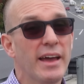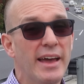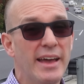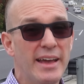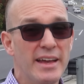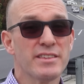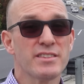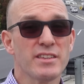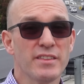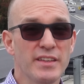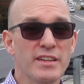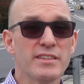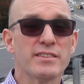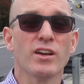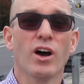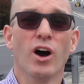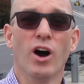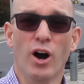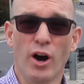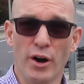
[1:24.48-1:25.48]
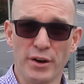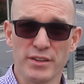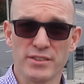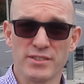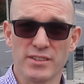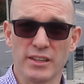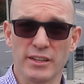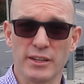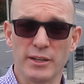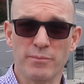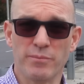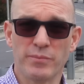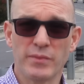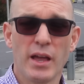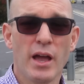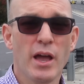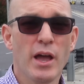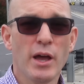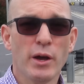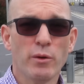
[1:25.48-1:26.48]
answer this honestly.
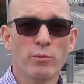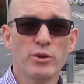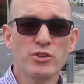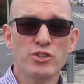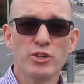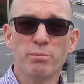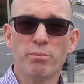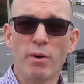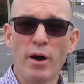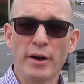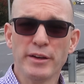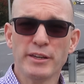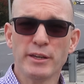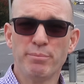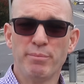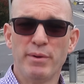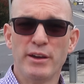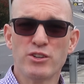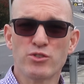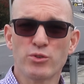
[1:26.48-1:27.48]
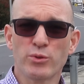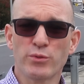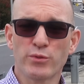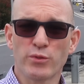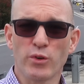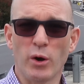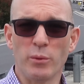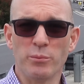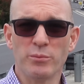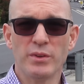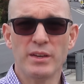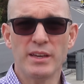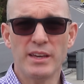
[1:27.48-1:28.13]
Would you buy your petrol from